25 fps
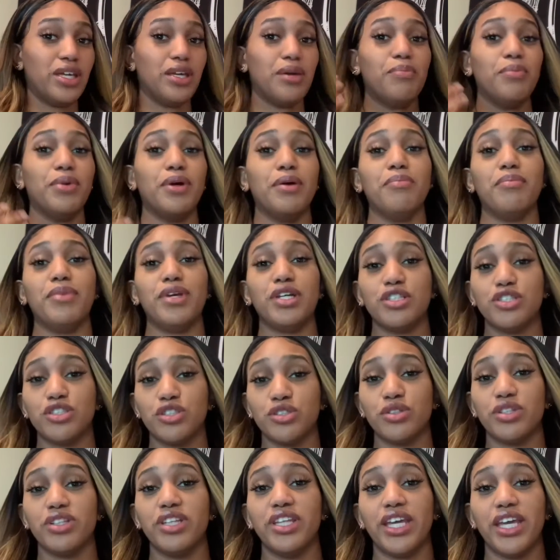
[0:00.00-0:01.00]
but make sure
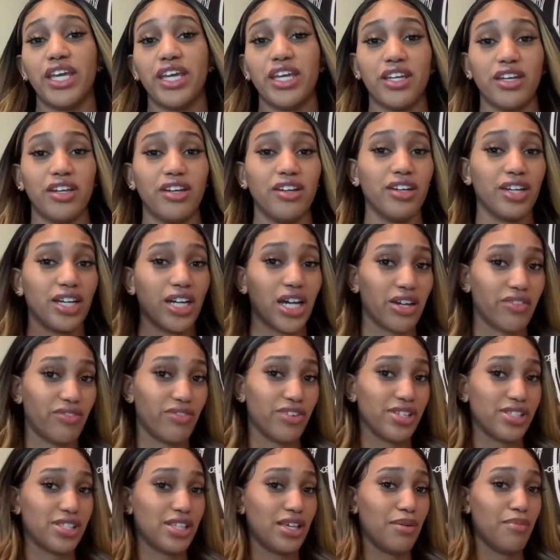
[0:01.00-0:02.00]
the hair
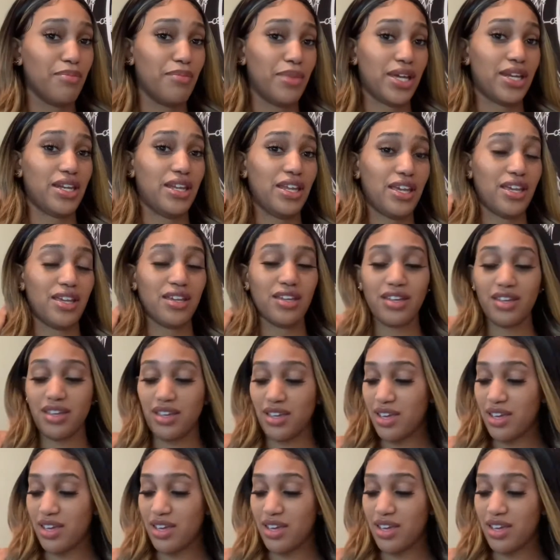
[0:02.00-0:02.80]
covers up my neck.